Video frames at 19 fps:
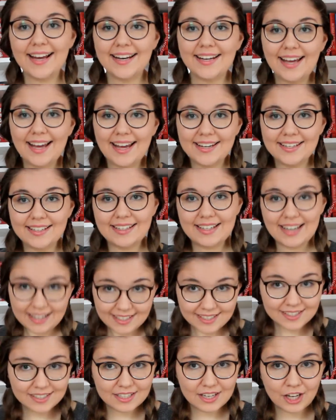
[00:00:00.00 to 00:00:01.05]
And then the
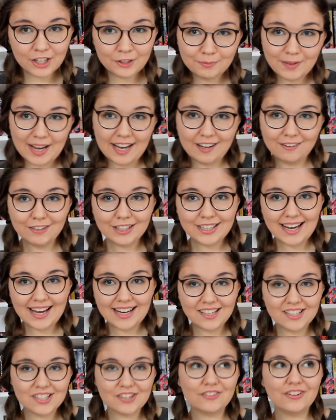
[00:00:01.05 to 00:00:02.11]
last tome I would
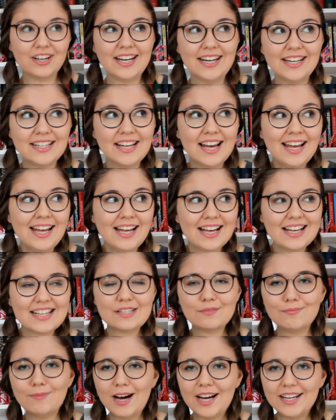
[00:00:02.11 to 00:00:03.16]
like to read
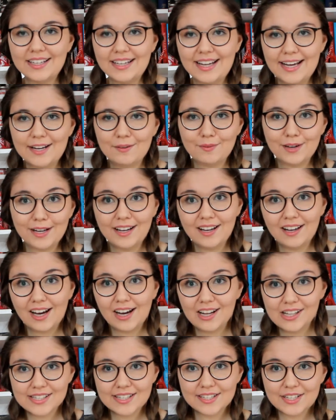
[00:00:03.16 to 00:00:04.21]
is one that will
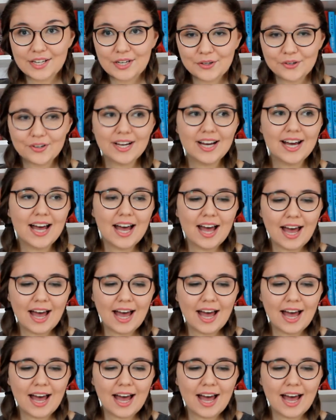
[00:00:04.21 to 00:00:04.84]
also